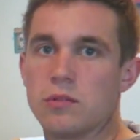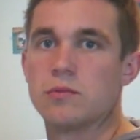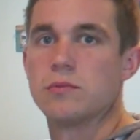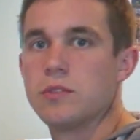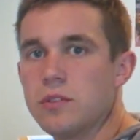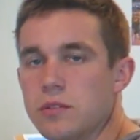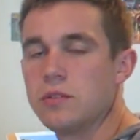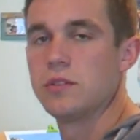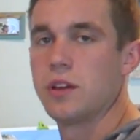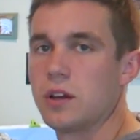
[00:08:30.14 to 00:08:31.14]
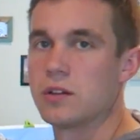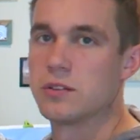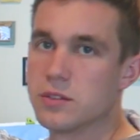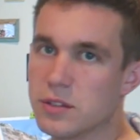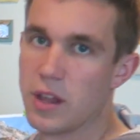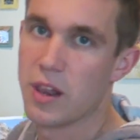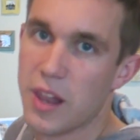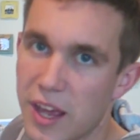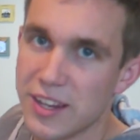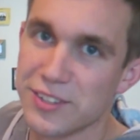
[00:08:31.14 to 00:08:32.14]

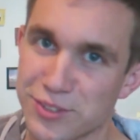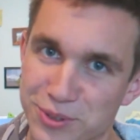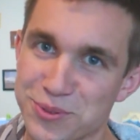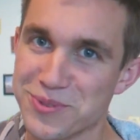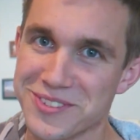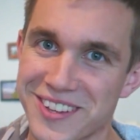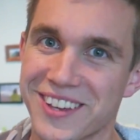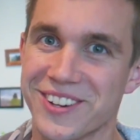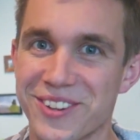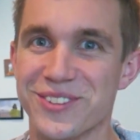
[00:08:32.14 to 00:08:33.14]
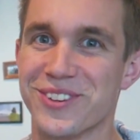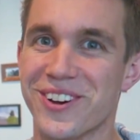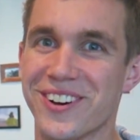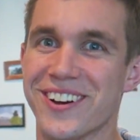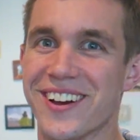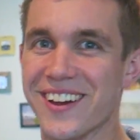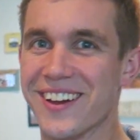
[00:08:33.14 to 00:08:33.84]
like Tuesday. You know the song?